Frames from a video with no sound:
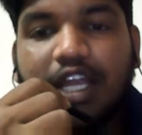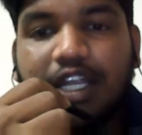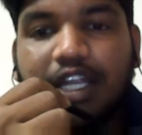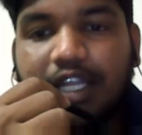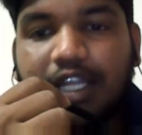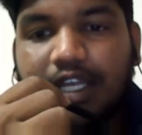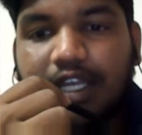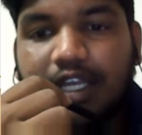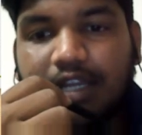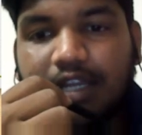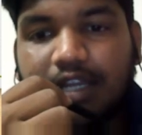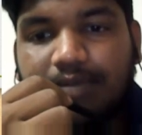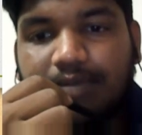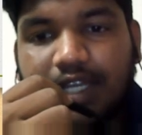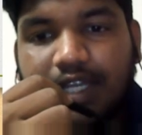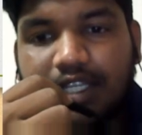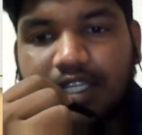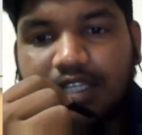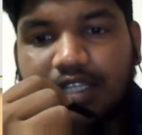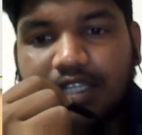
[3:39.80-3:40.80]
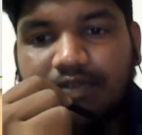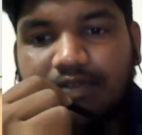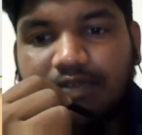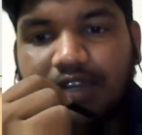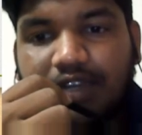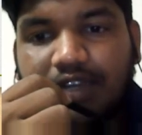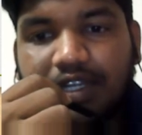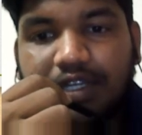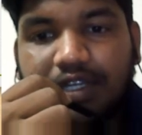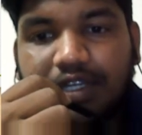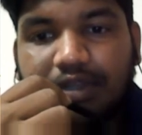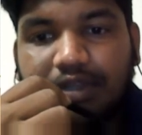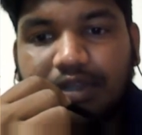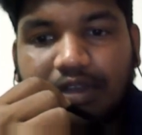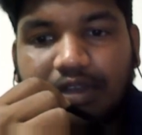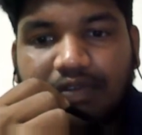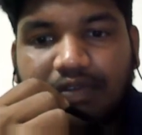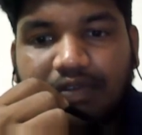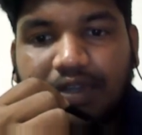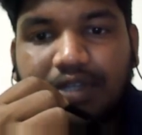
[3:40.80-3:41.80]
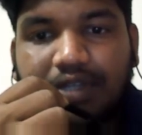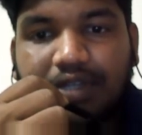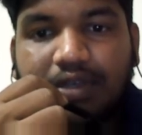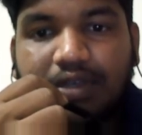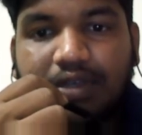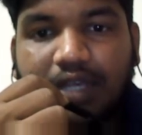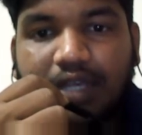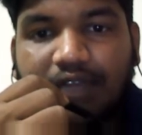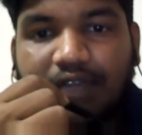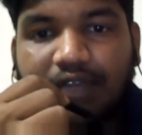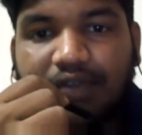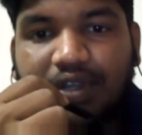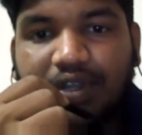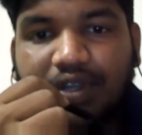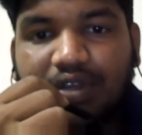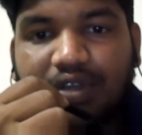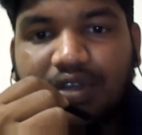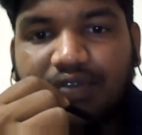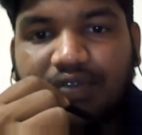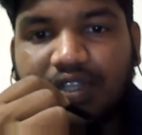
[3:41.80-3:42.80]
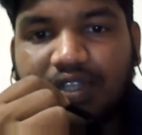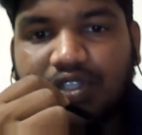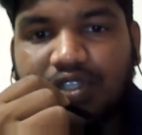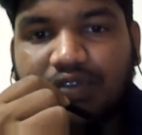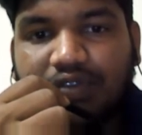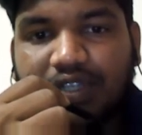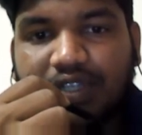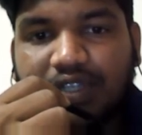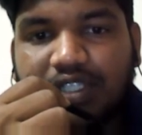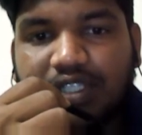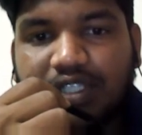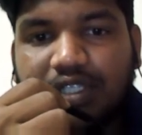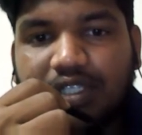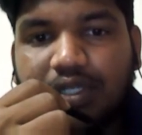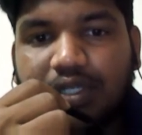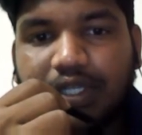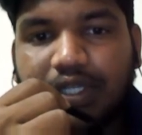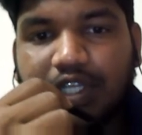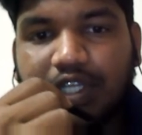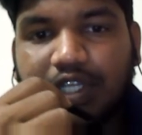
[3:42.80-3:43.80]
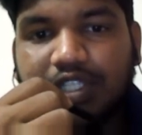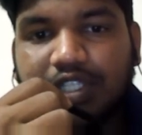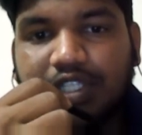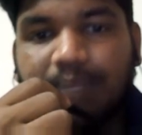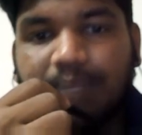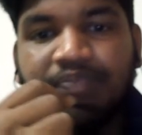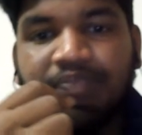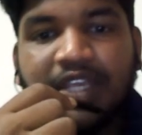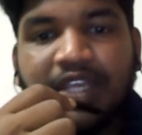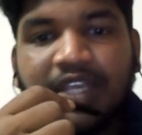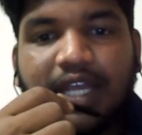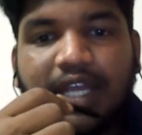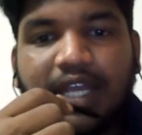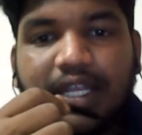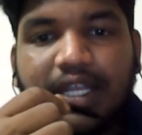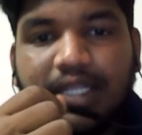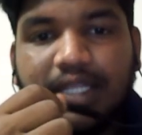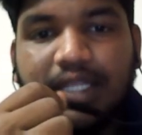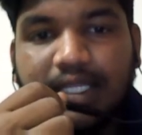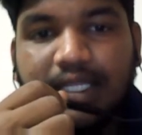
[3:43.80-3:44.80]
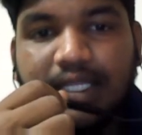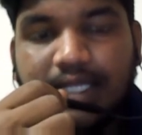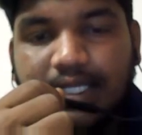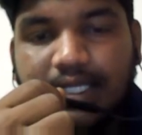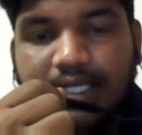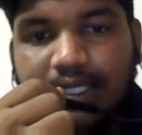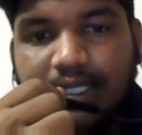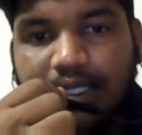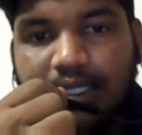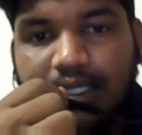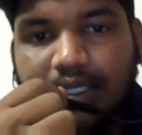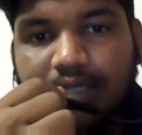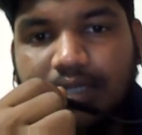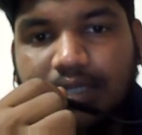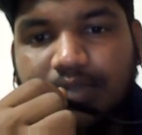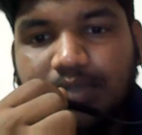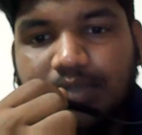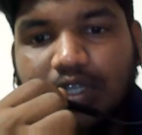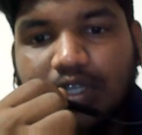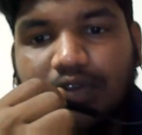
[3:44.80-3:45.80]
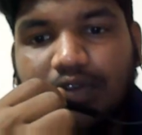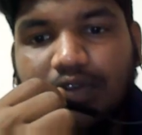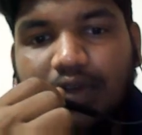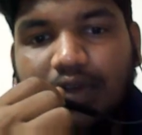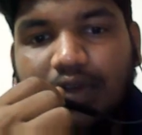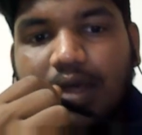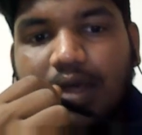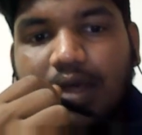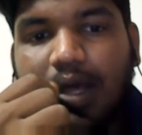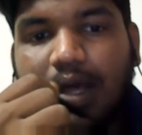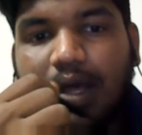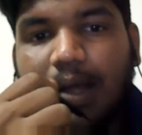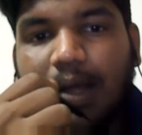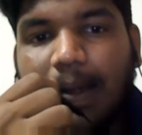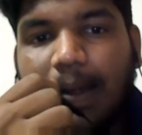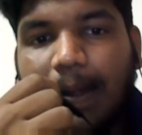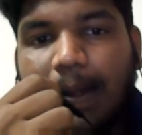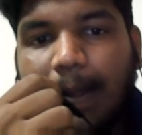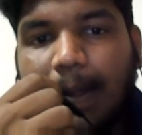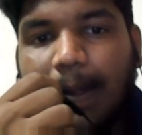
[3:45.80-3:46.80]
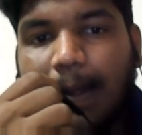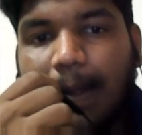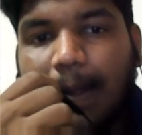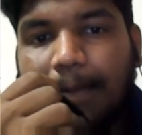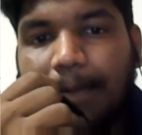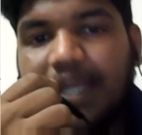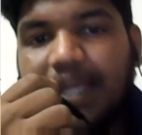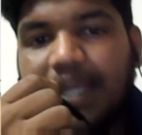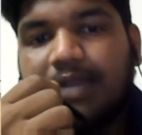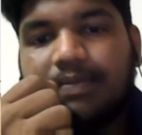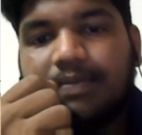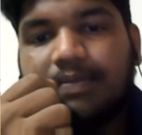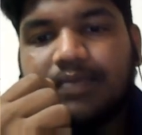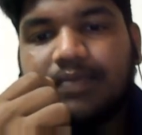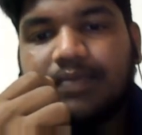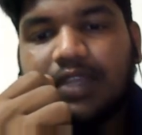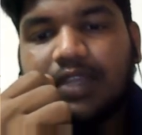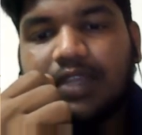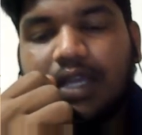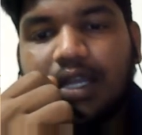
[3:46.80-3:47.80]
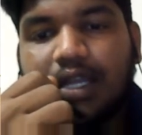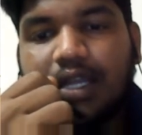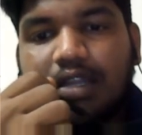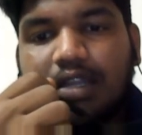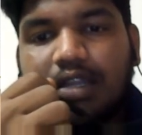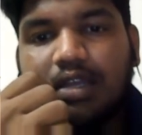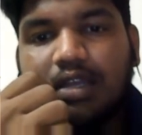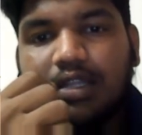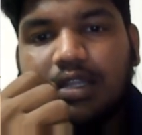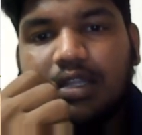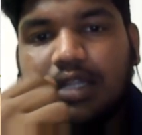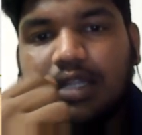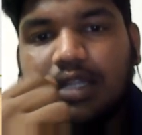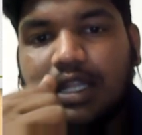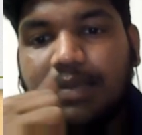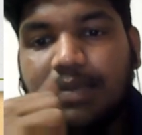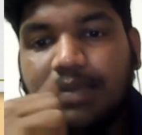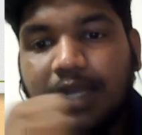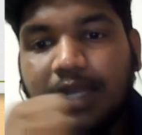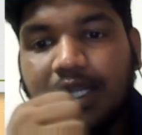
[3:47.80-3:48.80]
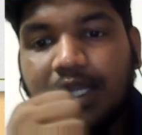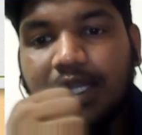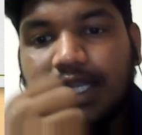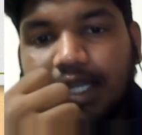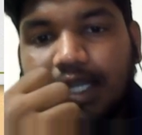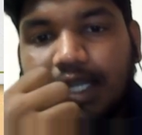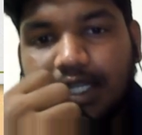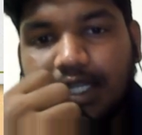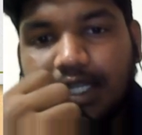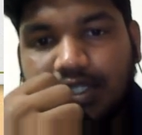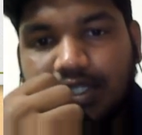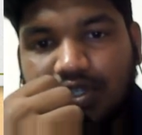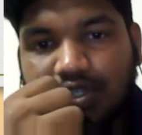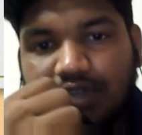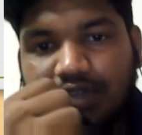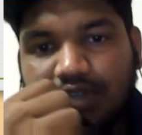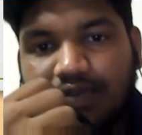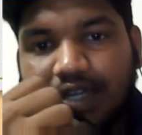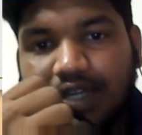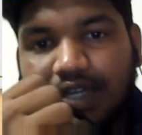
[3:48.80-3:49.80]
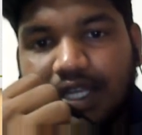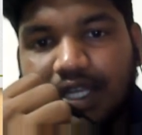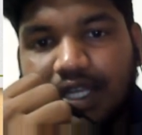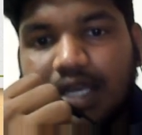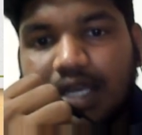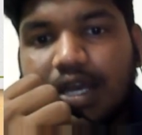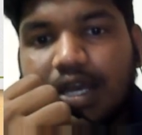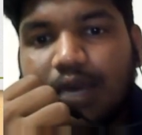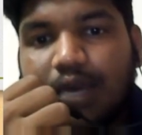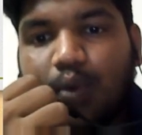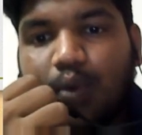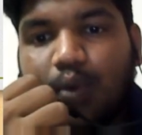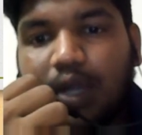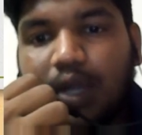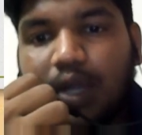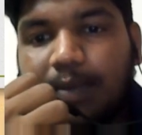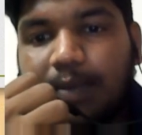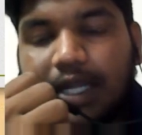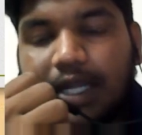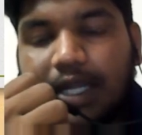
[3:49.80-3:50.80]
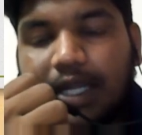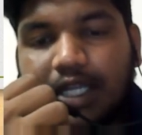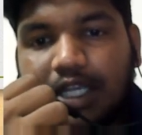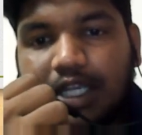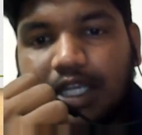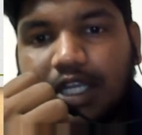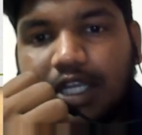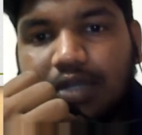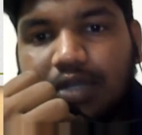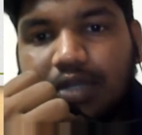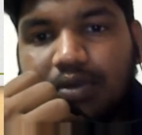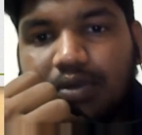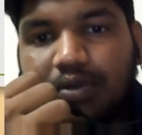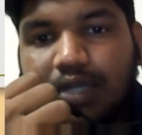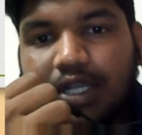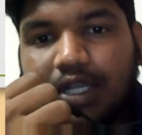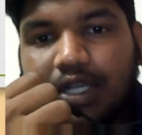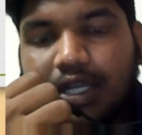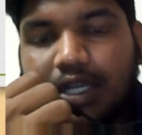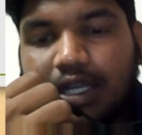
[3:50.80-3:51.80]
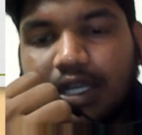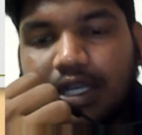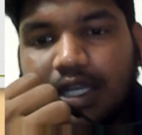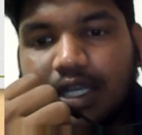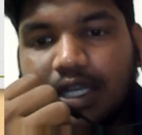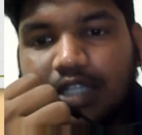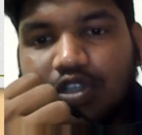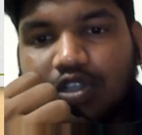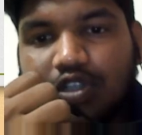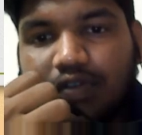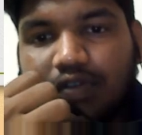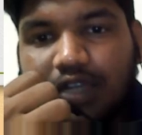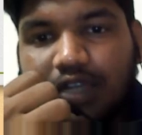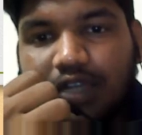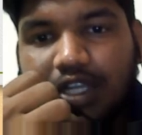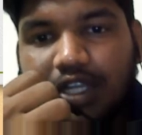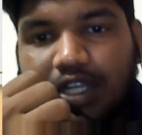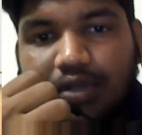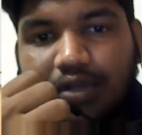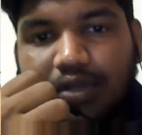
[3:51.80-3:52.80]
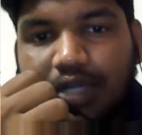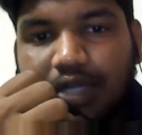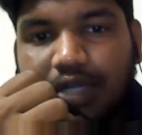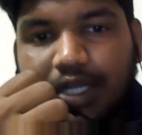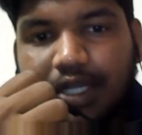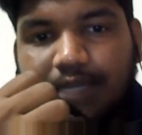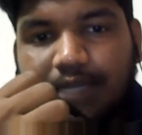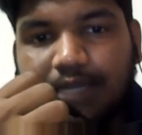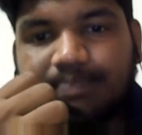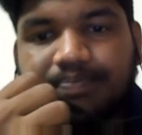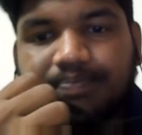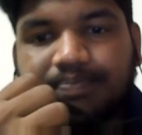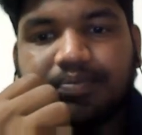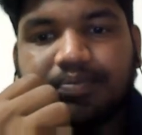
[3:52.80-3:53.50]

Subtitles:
integral minus infinity to infinity f into fx of x into dx, and this is in the terms of mean, and limit t tends to infinity 1 by t into integral x of t into dt.